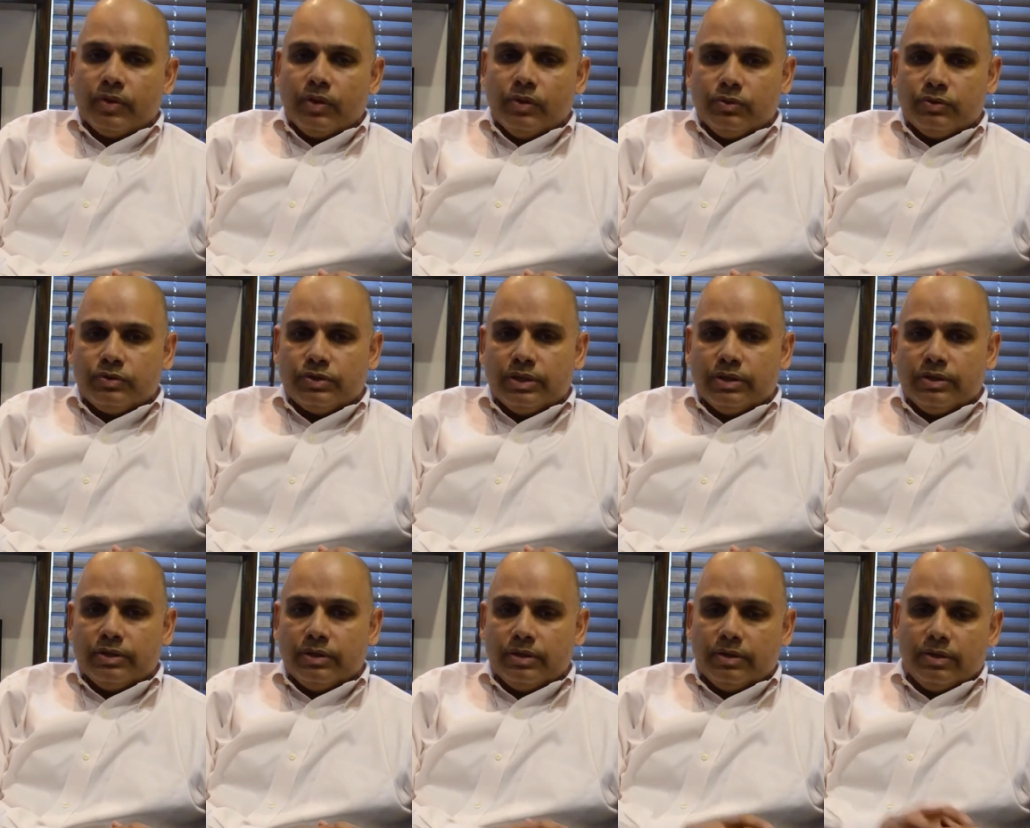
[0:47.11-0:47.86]
Uske
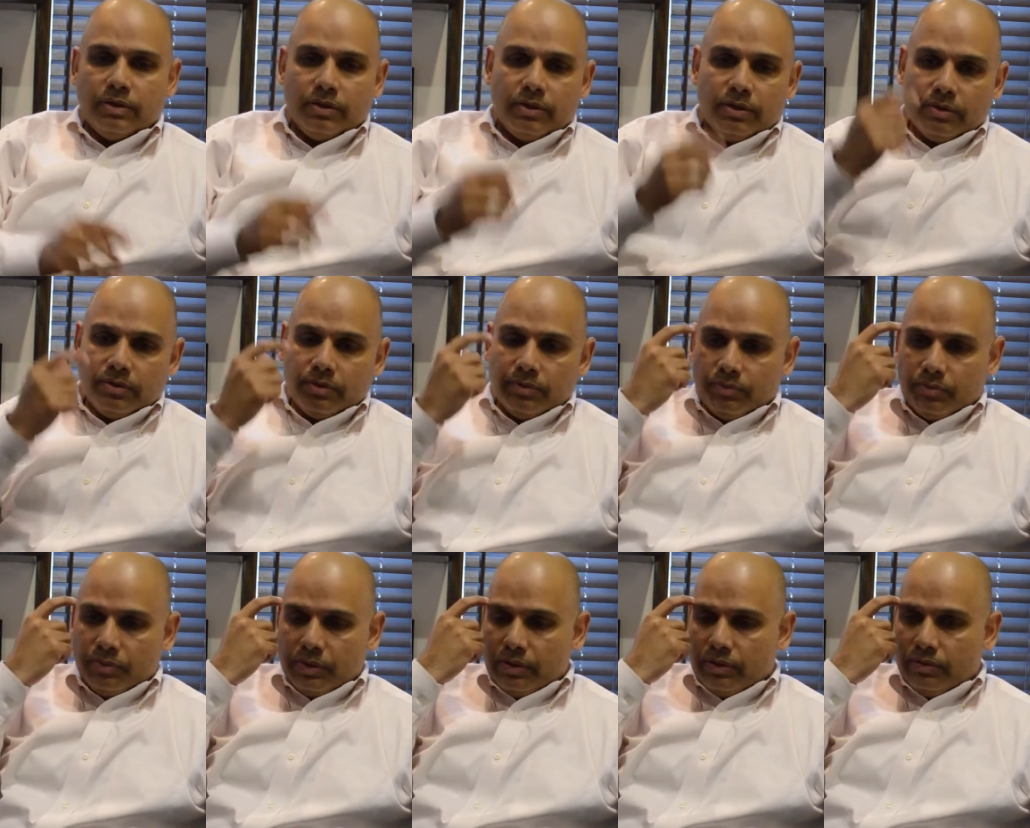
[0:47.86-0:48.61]
andar,
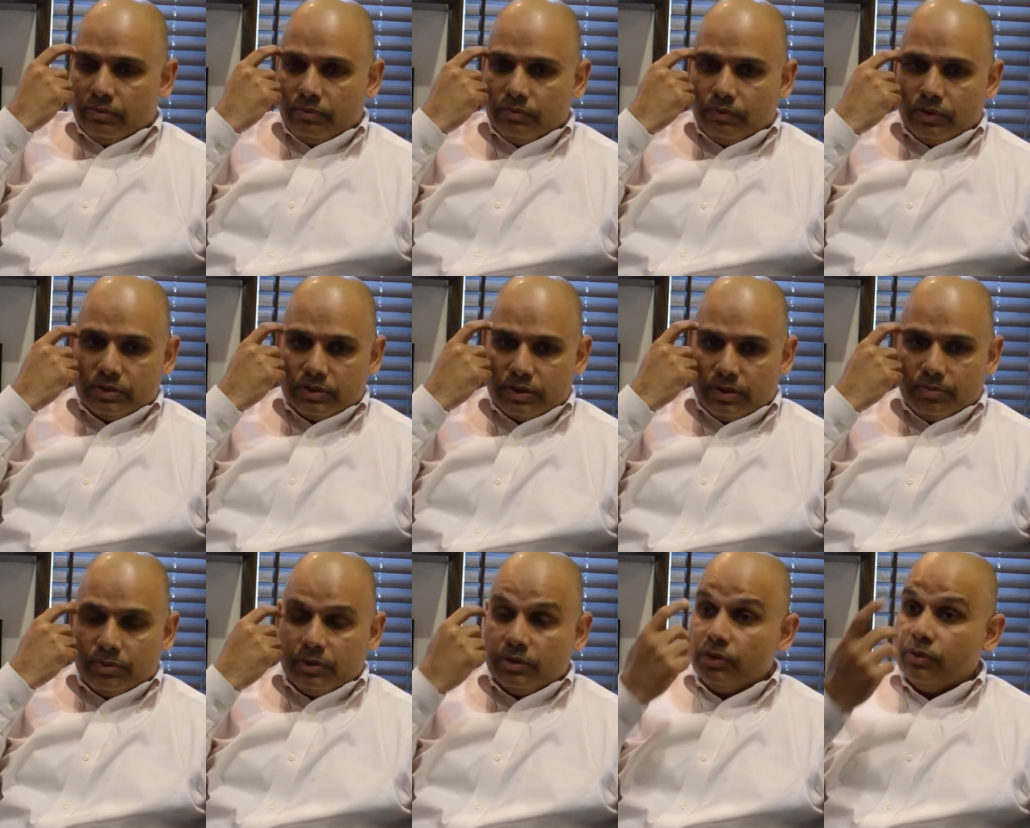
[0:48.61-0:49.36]
with, for
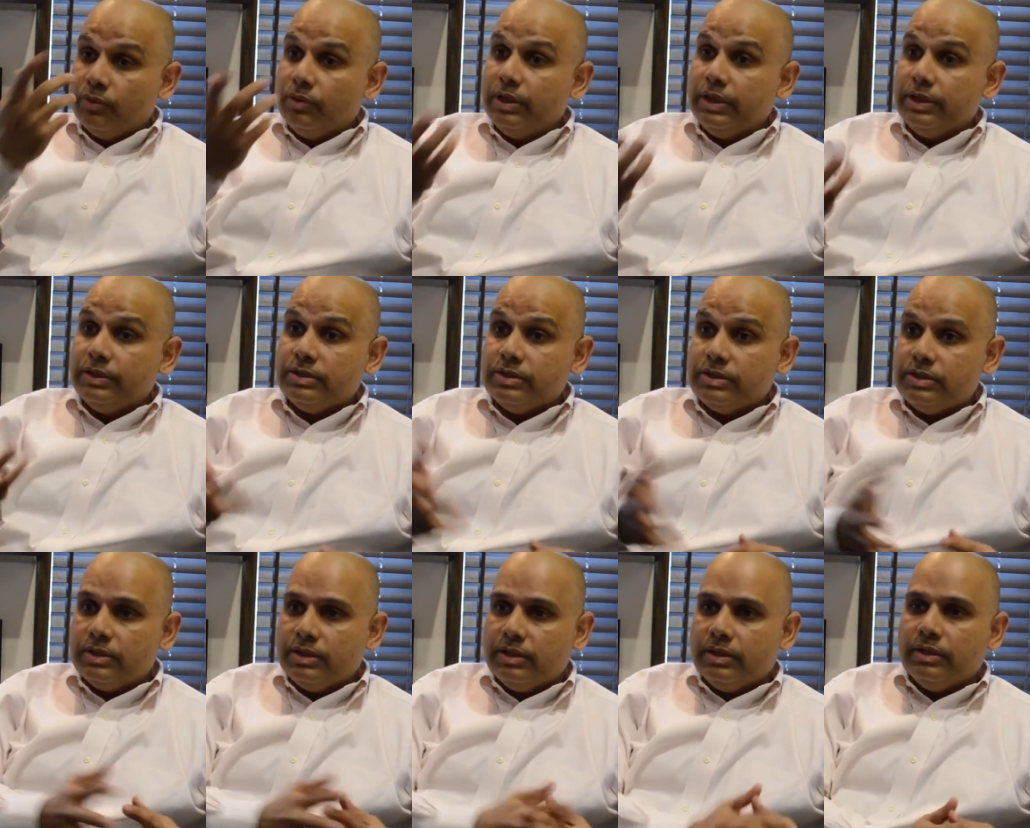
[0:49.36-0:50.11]
example, the only
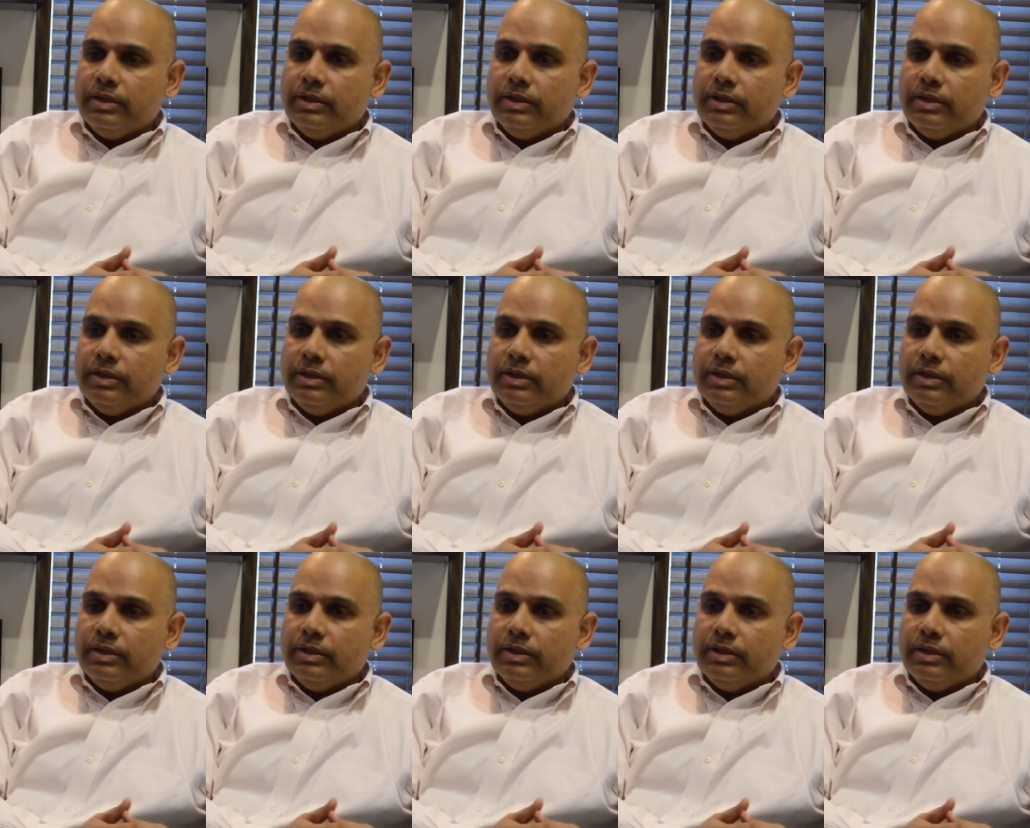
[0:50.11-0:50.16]
agency